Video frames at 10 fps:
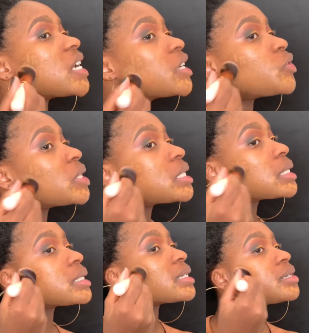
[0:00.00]
I
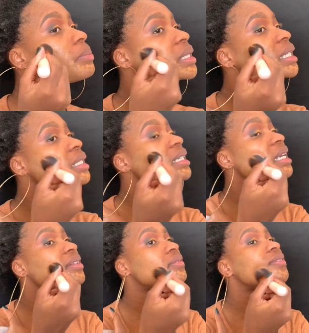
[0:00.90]
twisted it, but they didn't
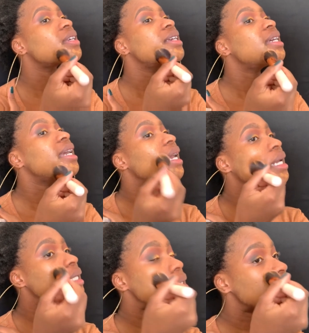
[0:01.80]
have
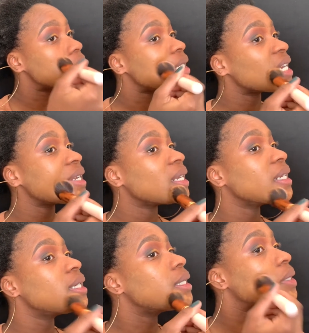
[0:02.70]
a
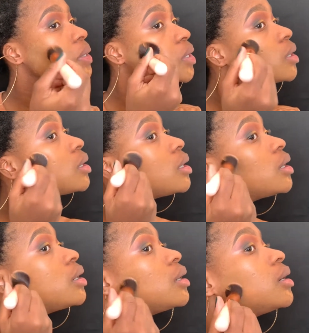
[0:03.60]
shade
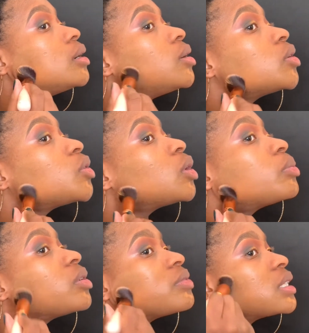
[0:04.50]
on top
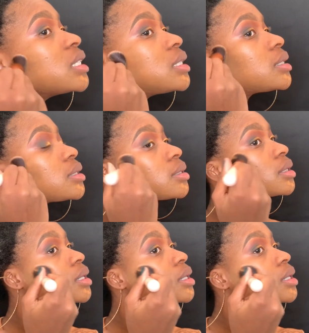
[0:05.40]
of this.